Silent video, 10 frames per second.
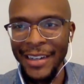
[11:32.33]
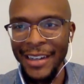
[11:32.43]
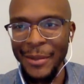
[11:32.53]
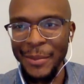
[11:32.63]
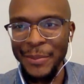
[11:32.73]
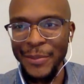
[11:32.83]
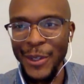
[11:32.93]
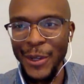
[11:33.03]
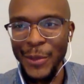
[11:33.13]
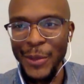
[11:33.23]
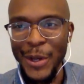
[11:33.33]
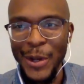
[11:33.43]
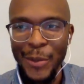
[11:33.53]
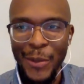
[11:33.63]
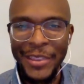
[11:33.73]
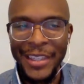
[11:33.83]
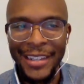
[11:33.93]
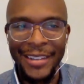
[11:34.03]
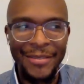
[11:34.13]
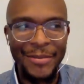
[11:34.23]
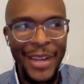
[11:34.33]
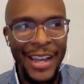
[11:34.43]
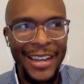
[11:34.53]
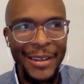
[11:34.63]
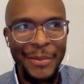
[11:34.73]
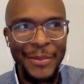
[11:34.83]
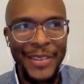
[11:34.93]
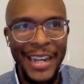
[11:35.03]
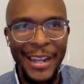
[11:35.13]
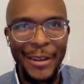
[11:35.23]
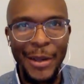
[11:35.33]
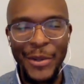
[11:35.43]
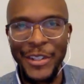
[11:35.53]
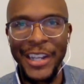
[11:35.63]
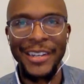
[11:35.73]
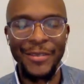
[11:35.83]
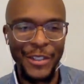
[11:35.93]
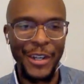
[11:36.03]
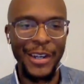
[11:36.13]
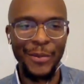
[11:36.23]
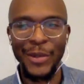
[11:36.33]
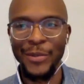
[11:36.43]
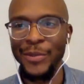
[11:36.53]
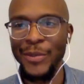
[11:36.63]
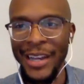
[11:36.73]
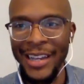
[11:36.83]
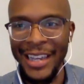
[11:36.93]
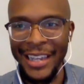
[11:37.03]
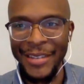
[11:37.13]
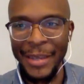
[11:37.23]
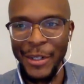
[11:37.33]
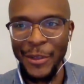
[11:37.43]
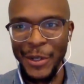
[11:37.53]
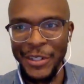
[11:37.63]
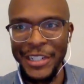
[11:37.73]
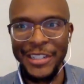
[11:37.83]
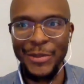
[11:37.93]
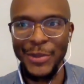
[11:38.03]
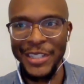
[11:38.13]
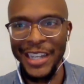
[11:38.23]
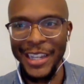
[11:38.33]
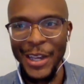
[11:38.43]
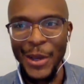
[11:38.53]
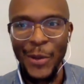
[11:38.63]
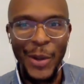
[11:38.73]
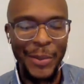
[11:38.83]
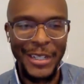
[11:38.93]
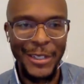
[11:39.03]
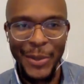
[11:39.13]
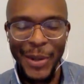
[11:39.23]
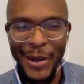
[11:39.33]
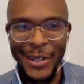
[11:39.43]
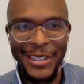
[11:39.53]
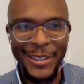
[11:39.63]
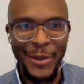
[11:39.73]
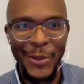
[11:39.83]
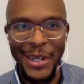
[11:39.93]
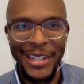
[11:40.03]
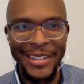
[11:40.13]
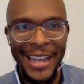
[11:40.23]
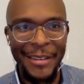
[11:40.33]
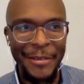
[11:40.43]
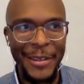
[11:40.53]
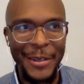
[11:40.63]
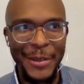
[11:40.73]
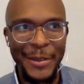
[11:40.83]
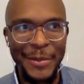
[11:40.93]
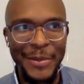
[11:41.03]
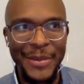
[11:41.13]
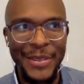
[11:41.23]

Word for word: Um, so one thing um, that I appreciated sharing when uh, I came into the organization was like what my superpower is or what I feel